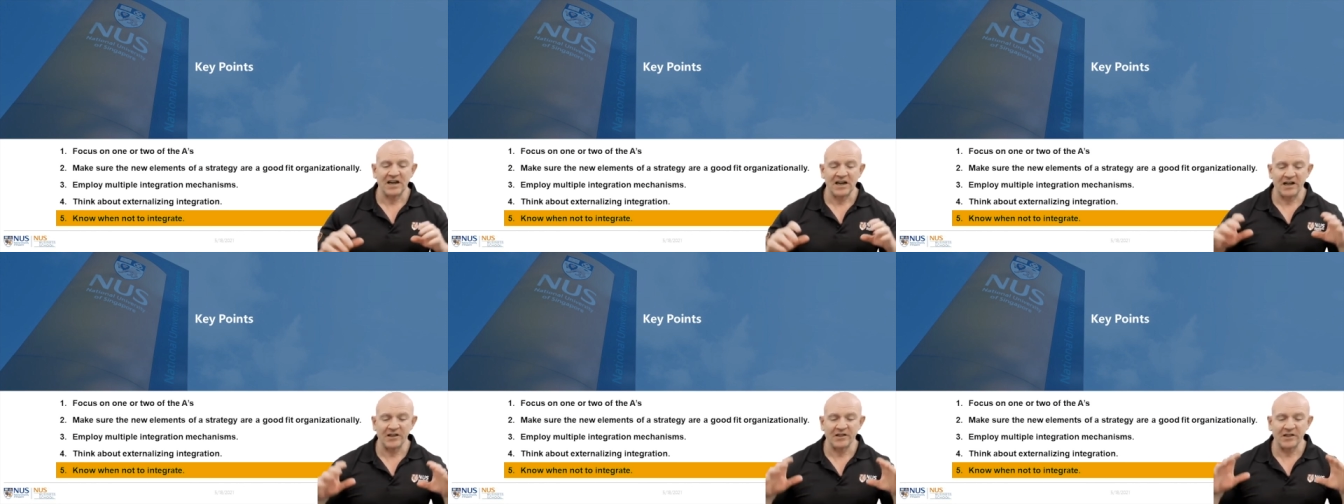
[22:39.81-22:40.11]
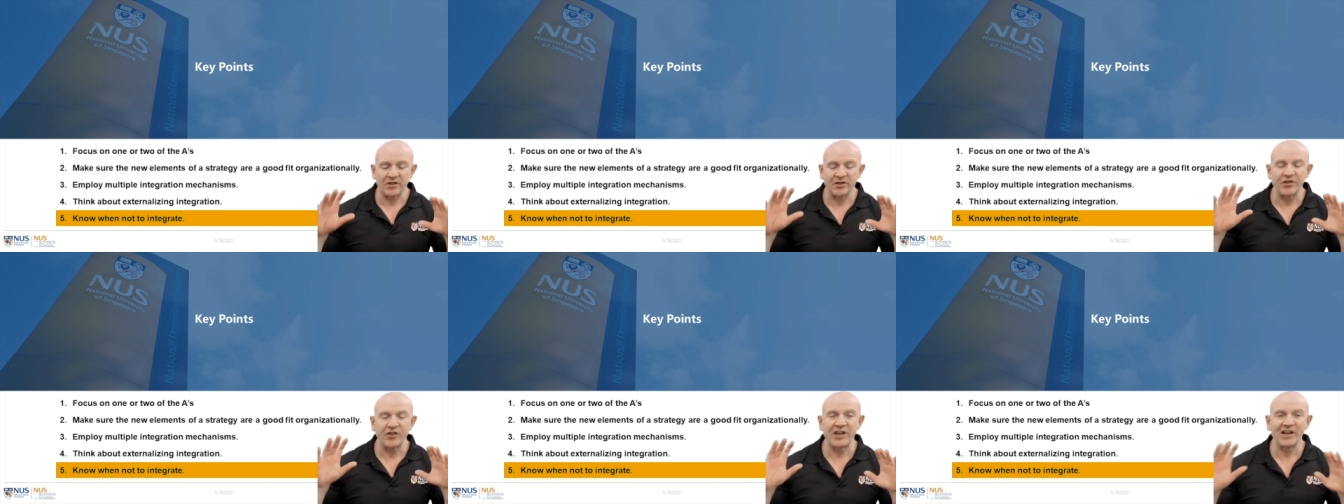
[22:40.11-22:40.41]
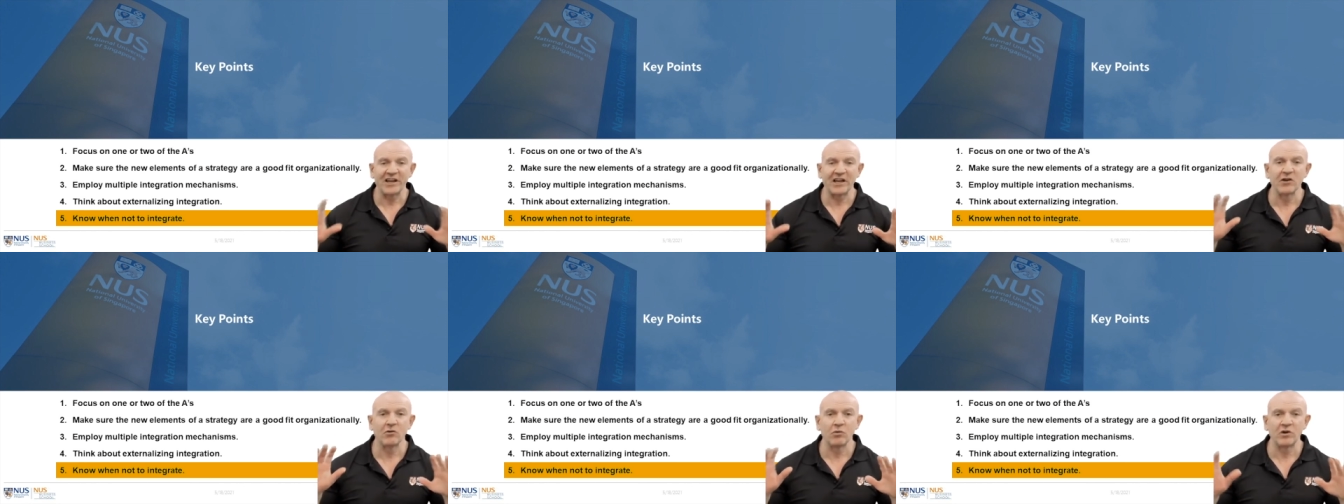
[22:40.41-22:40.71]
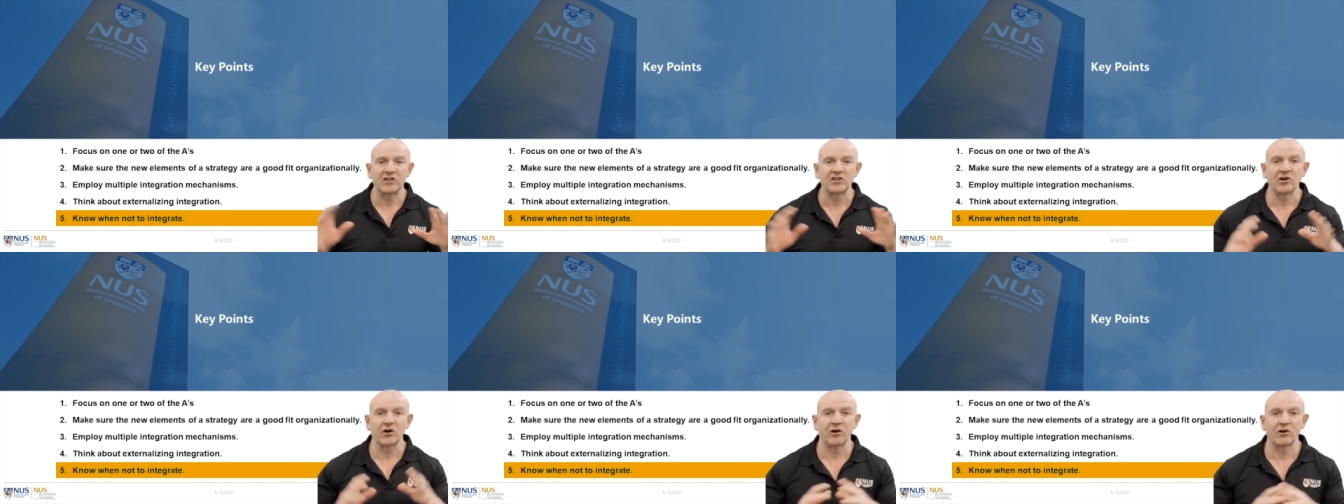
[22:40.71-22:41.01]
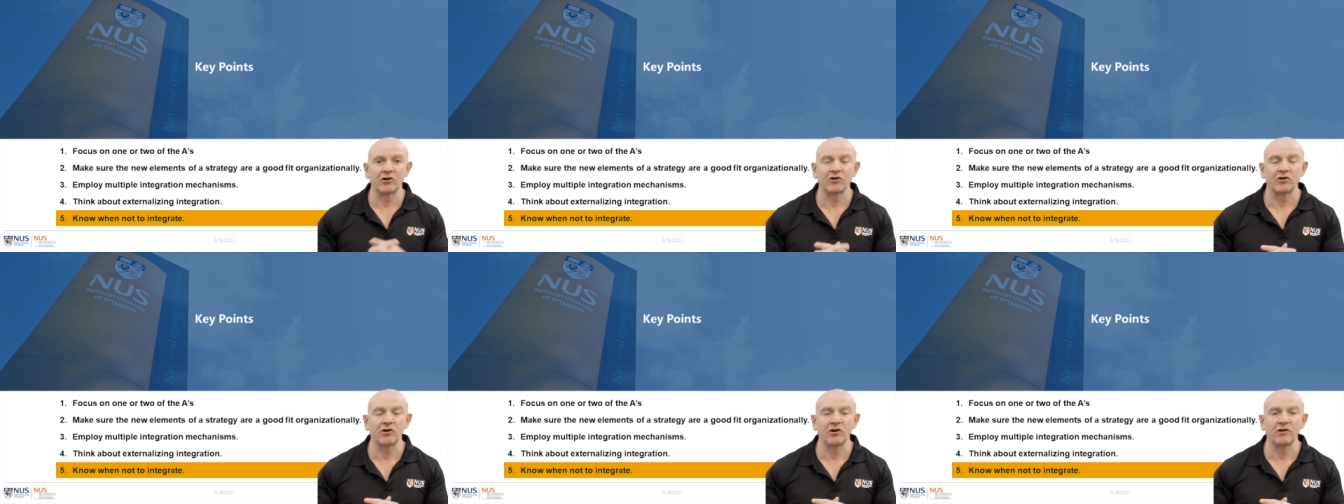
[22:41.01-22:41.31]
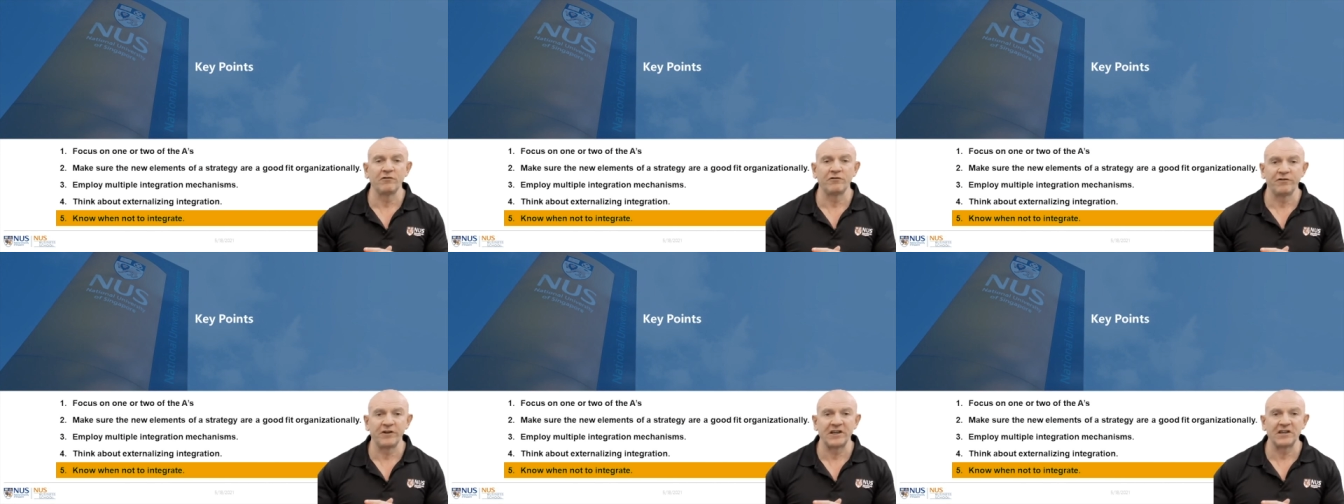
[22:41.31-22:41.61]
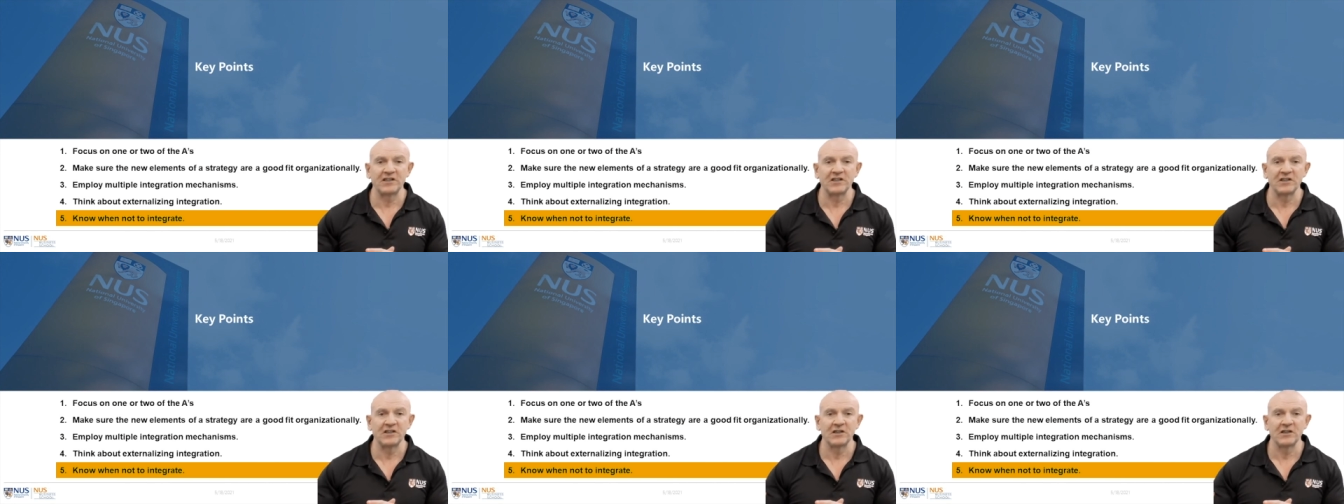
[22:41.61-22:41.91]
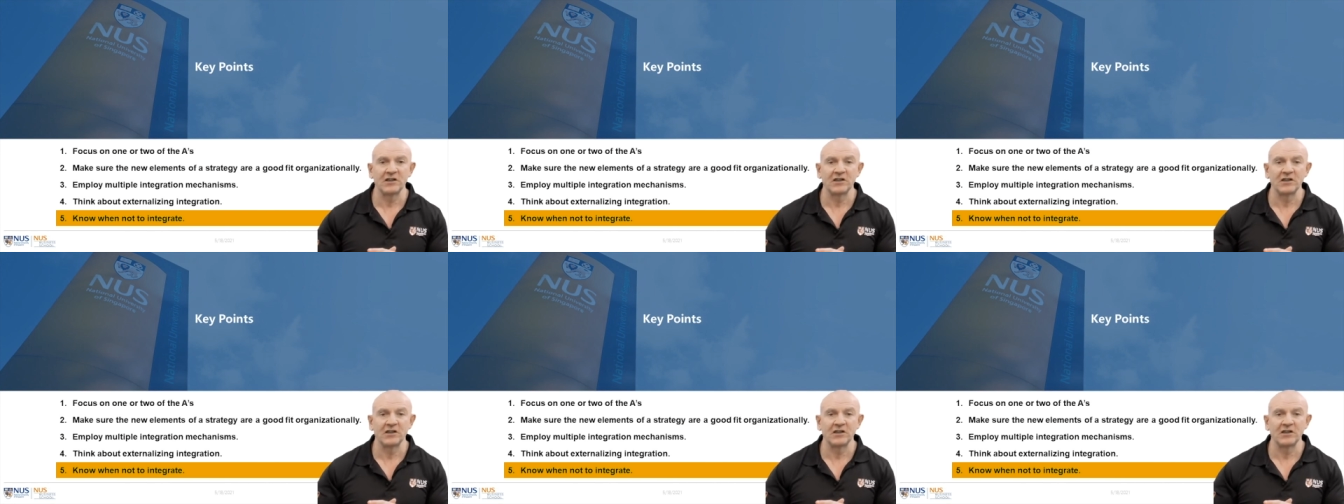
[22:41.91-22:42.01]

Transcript: and then thinking which are a good fit